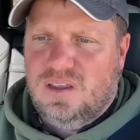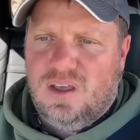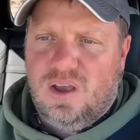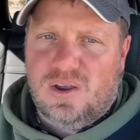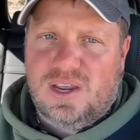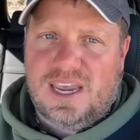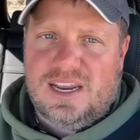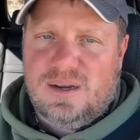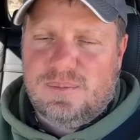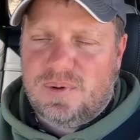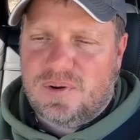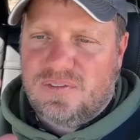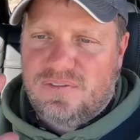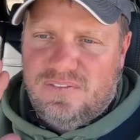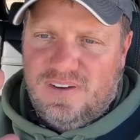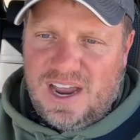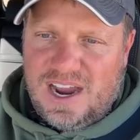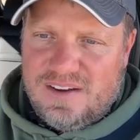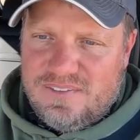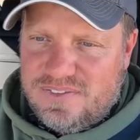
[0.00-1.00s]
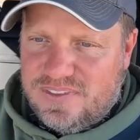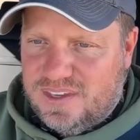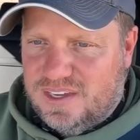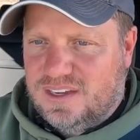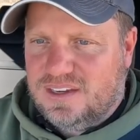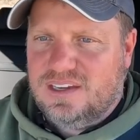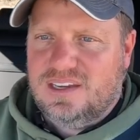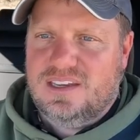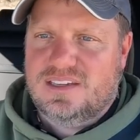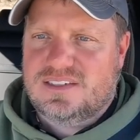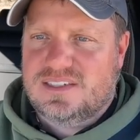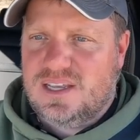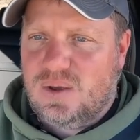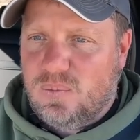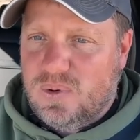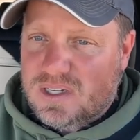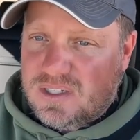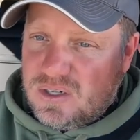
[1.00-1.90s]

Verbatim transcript: Okay, number five thing is that we